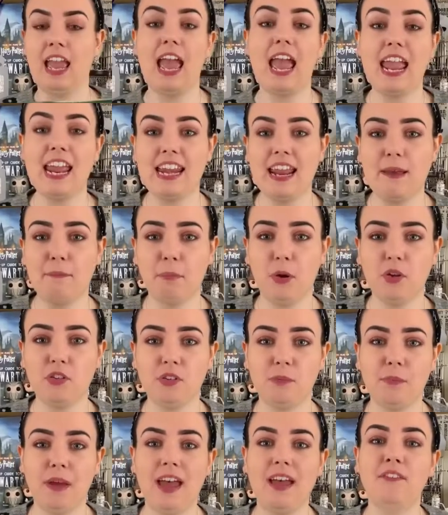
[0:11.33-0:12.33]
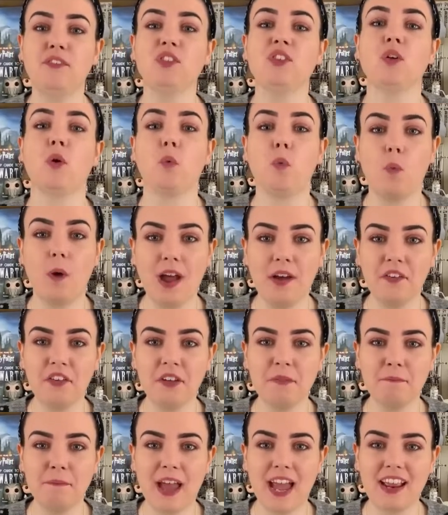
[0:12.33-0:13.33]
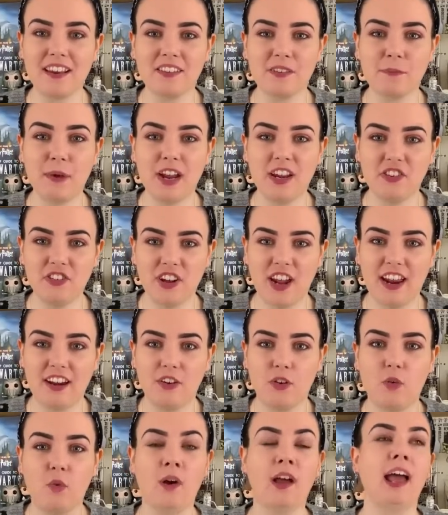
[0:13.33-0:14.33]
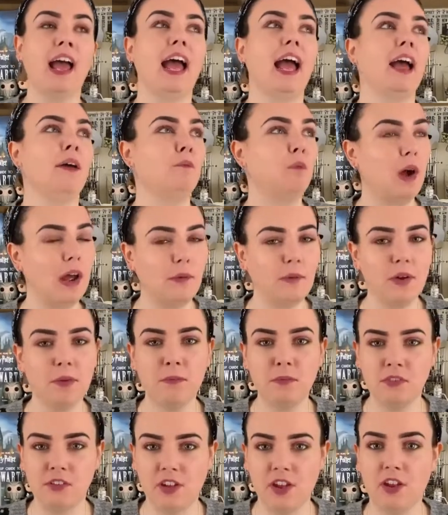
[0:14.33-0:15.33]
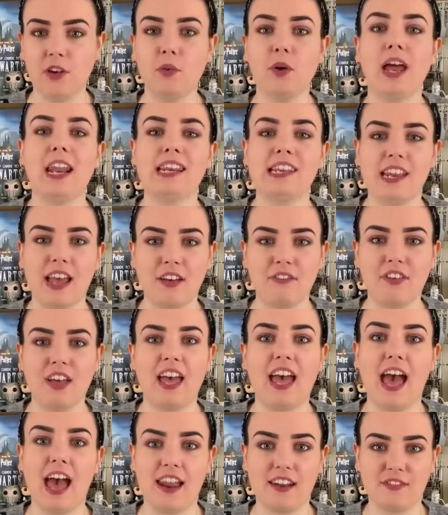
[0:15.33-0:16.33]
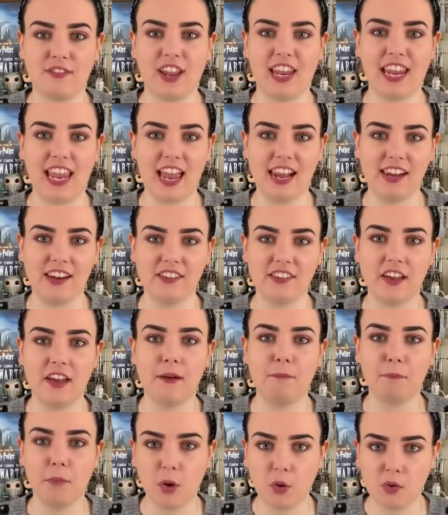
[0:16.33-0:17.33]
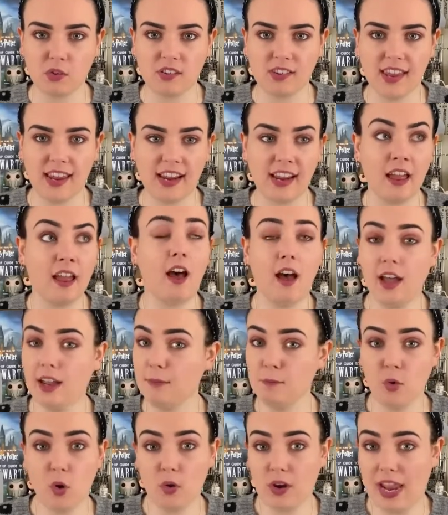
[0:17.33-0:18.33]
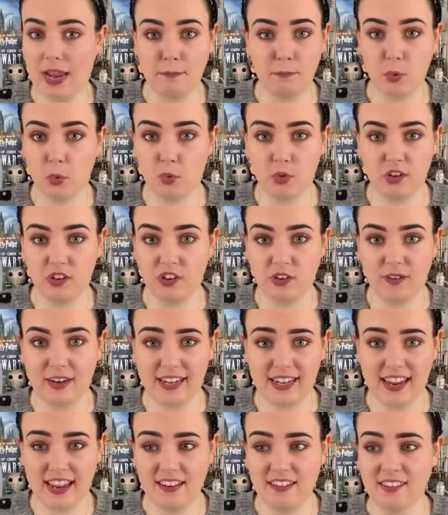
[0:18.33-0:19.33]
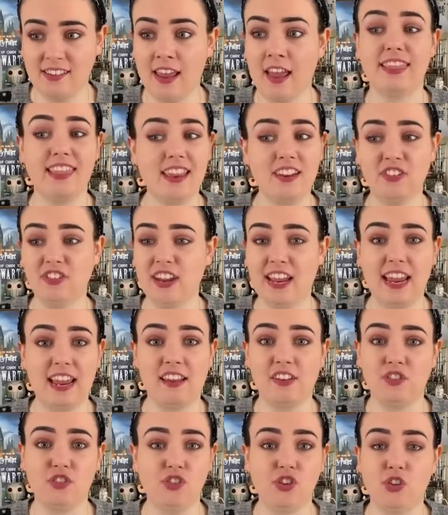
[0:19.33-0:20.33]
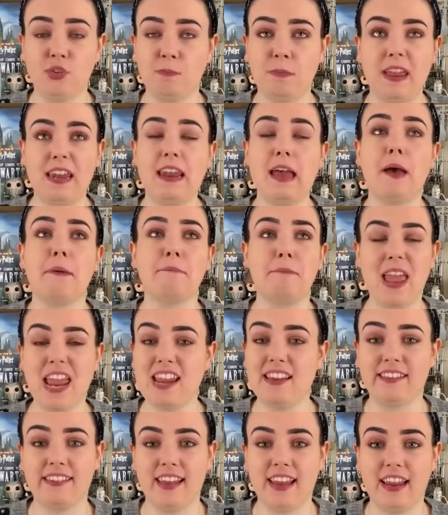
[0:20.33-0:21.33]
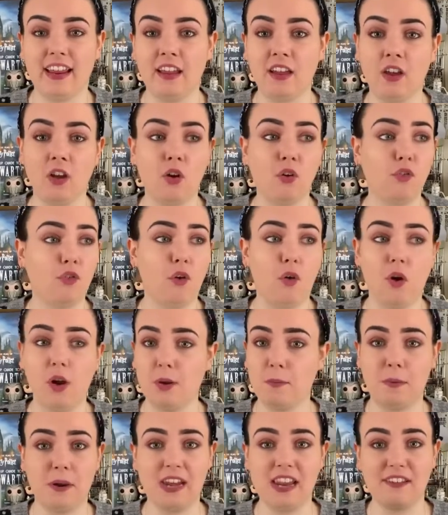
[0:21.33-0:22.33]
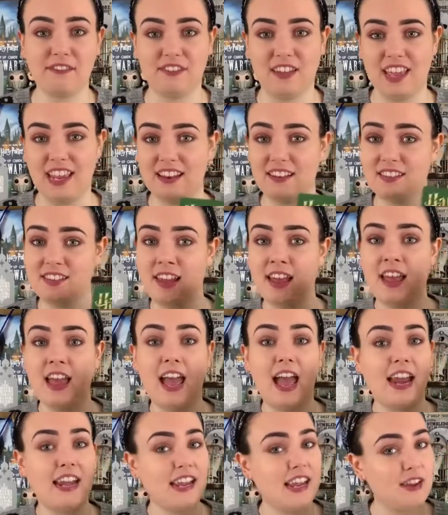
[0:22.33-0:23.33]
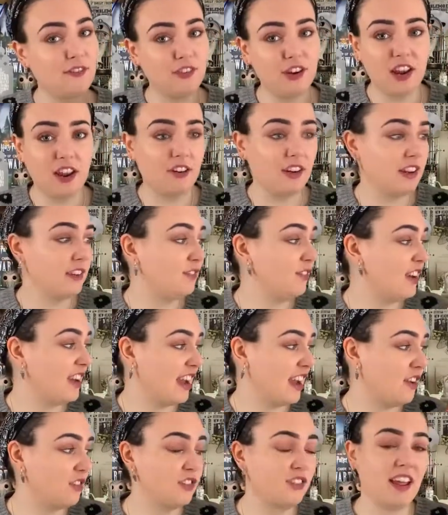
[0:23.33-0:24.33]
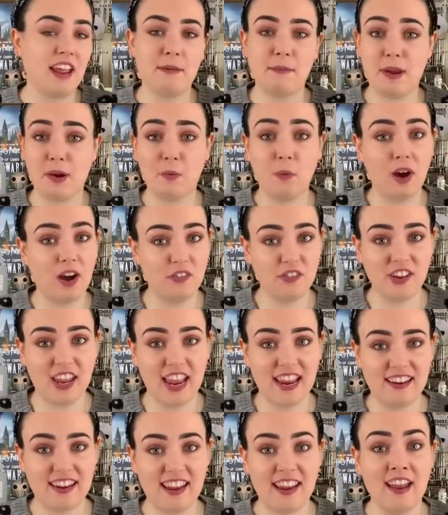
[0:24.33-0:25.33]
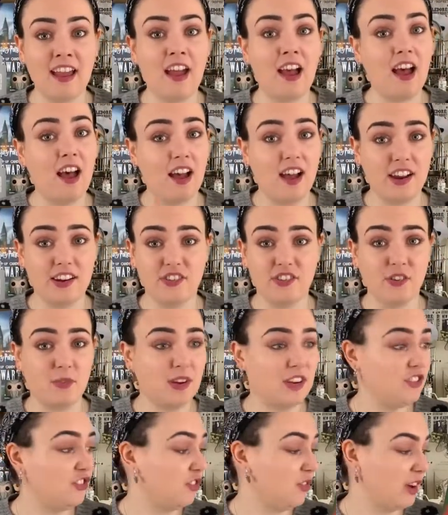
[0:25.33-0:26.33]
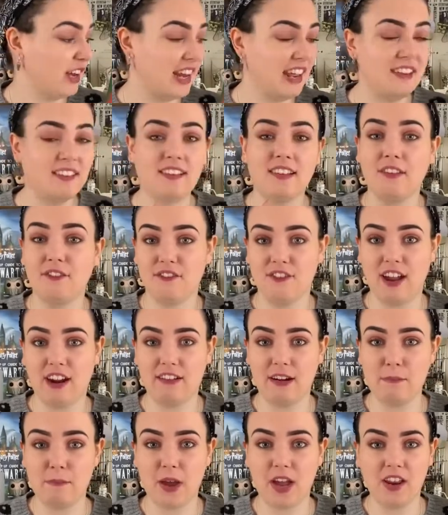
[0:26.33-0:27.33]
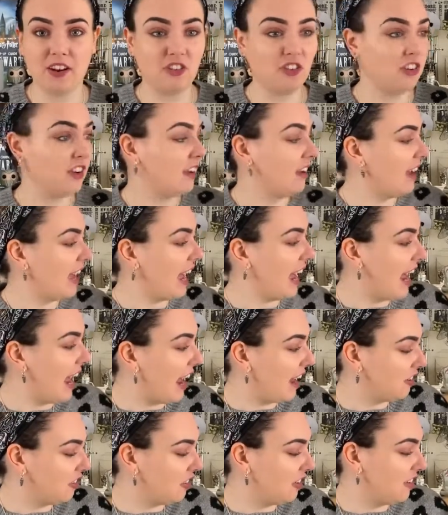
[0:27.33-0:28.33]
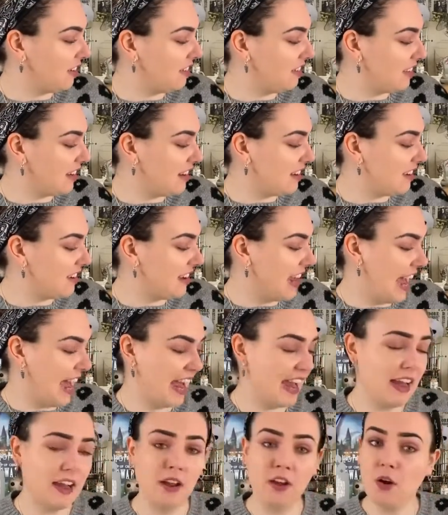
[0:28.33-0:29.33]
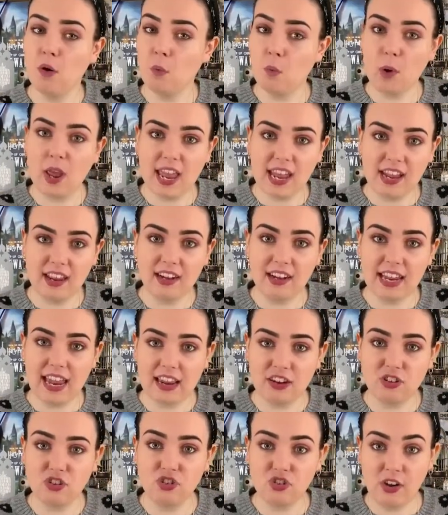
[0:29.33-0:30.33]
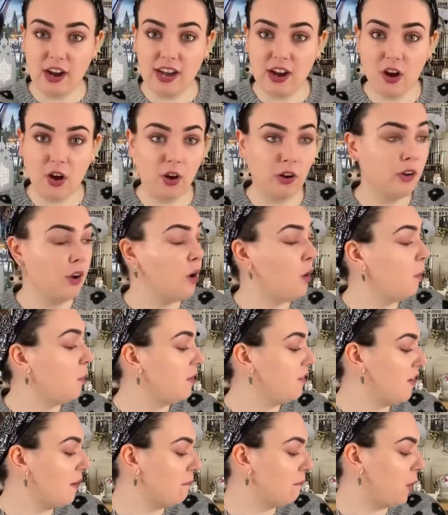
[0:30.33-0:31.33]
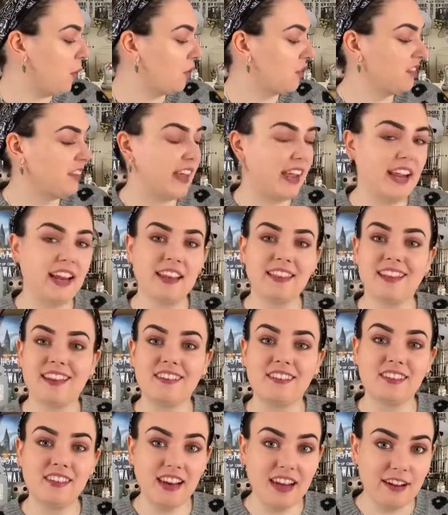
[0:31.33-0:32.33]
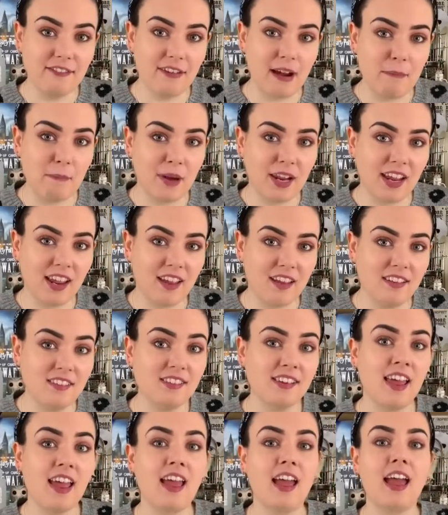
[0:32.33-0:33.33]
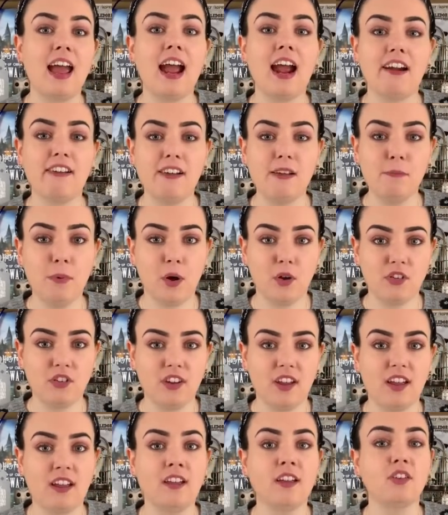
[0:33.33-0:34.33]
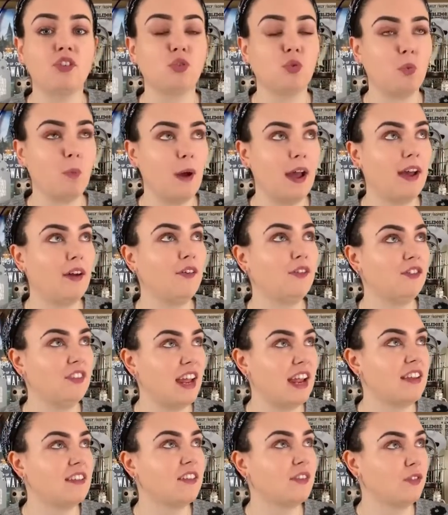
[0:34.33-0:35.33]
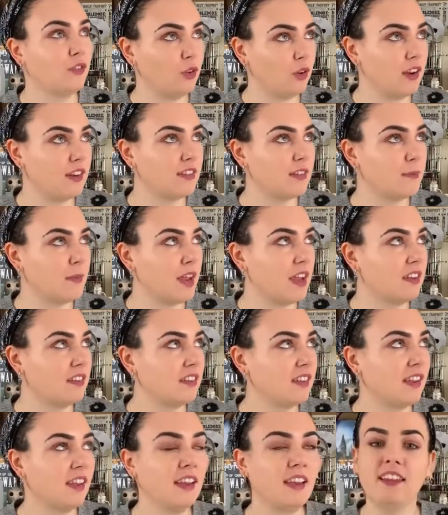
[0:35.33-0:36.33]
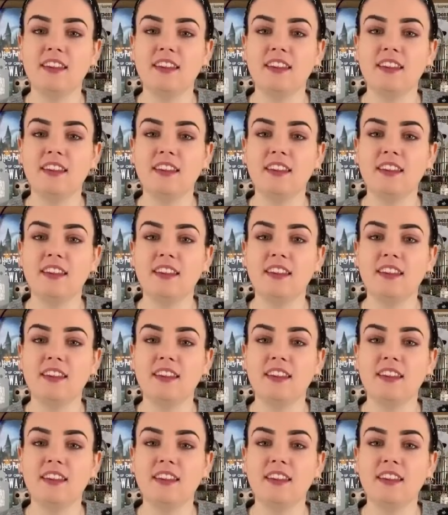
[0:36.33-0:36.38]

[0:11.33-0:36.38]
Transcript: Hey there, Potter Puffs. Welcome back to my channel and welcome to another advent calendar unboxing. I'm not getting bored of doing this. This year has just been amazing for opening things. And even though these videos take me a while to edit, I do enjoy this very much. As you can see today, we're going to get straight on with unboxing the CINEREPLICAS Harry Potter 12 Days of Christmas.